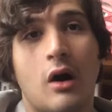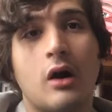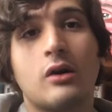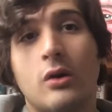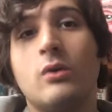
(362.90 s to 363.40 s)

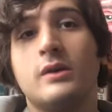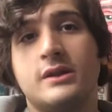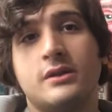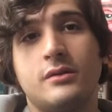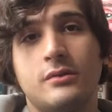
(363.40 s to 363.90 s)
our goal
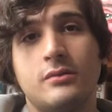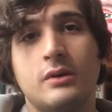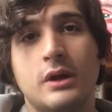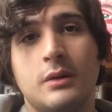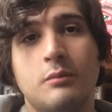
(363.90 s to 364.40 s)
is to
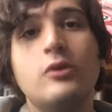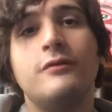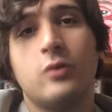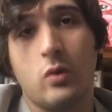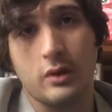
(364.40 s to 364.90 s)
move
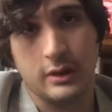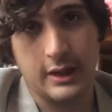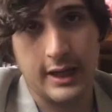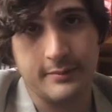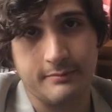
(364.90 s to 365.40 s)
toward
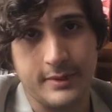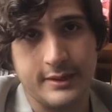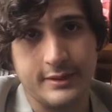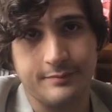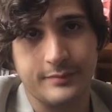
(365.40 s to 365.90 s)

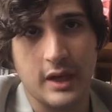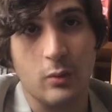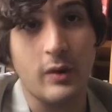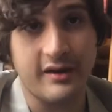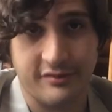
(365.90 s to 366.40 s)
enlightenment and
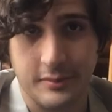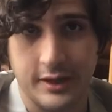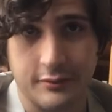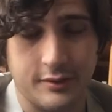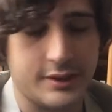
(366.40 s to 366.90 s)
away from
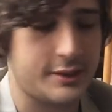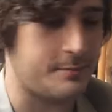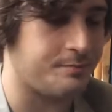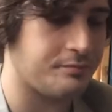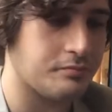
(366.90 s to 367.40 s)
ignorance
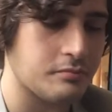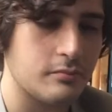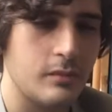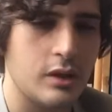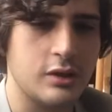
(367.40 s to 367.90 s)

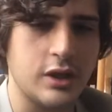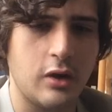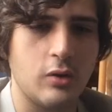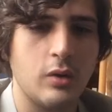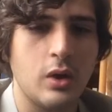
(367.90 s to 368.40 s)

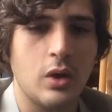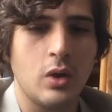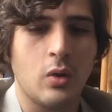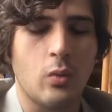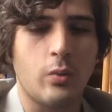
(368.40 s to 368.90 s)
so
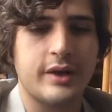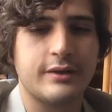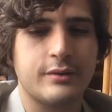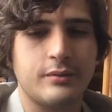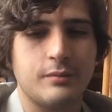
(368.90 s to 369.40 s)
what
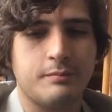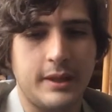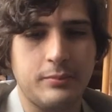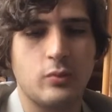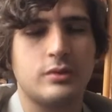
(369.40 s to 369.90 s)

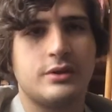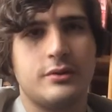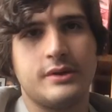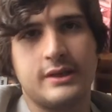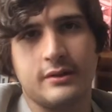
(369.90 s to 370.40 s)
people will
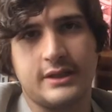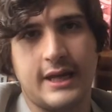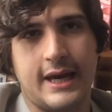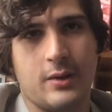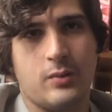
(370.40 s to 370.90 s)
do is they'll
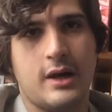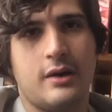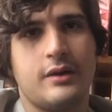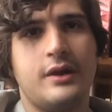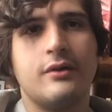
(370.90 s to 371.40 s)
say,
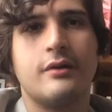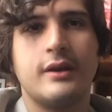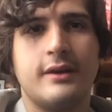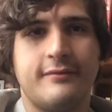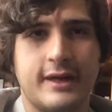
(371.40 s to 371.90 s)
well, here are
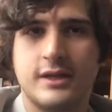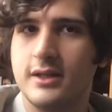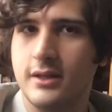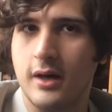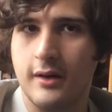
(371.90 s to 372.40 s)
the
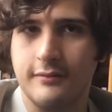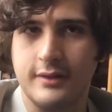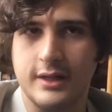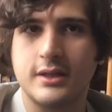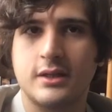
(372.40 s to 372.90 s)
events of
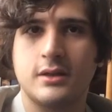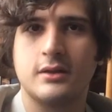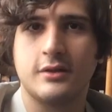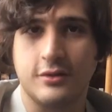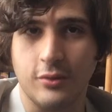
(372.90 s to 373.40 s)
this
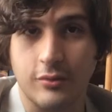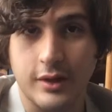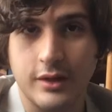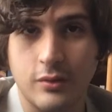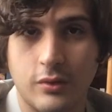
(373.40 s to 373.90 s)

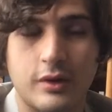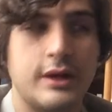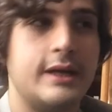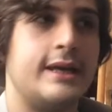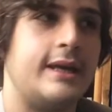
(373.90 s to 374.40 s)
story, or
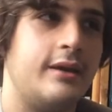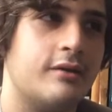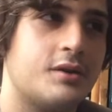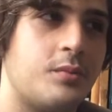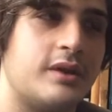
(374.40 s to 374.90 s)

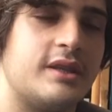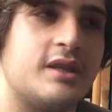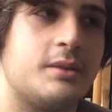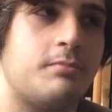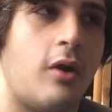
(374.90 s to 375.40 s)
here's what
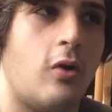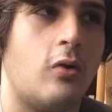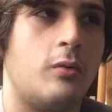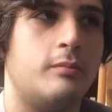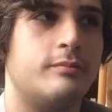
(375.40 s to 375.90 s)
this
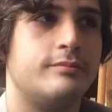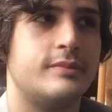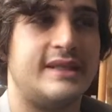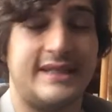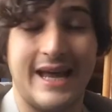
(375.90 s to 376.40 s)
poem
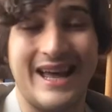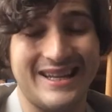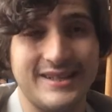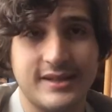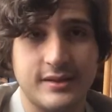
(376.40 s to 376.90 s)

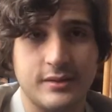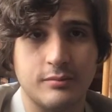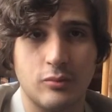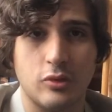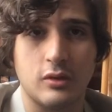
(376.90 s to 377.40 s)
says,
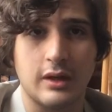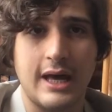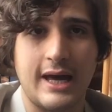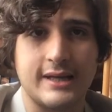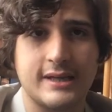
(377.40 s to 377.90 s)
more or
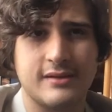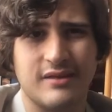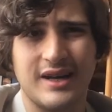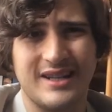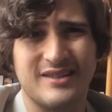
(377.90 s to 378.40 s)
less,
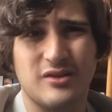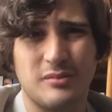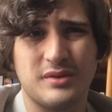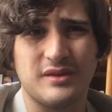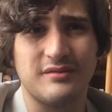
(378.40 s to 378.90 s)
right, in
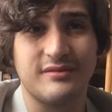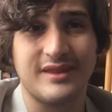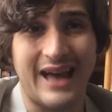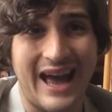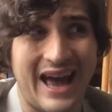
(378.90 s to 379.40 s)
terms of
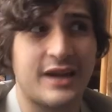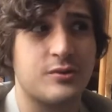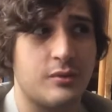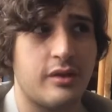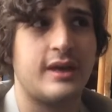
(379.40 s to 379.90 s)
the
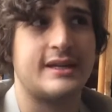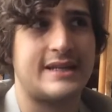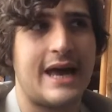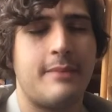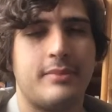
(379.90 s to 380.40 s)
actual things
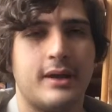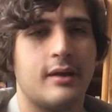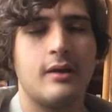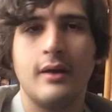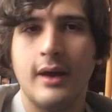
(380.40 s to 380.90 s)
happening.
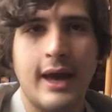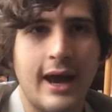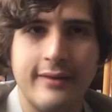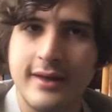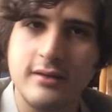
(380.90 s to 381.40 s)

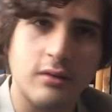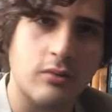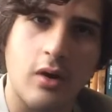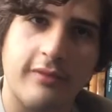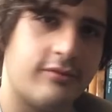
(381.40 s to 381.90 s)
And they
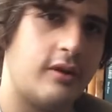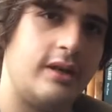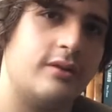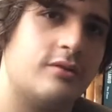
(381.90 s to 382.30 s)
don't offer any